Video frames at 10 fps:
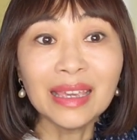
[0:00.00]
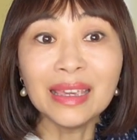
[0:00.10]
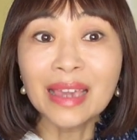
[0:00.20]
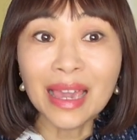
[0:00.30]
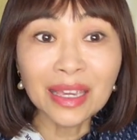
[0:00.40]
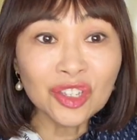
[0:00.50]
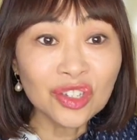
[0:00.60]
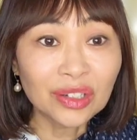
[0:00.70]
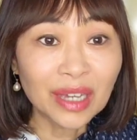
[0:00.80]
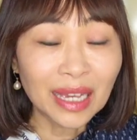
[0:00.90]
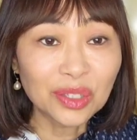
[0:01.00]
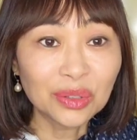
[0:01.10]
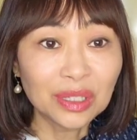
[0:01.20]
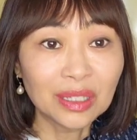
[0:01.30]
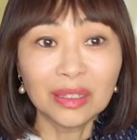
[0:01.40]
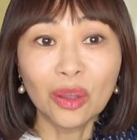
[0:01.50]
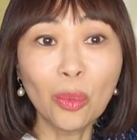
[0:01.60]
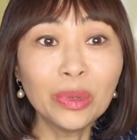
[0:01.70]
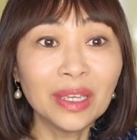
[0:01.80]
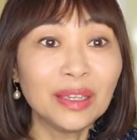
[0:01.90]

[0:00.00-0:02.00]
In Asia, actually, nobody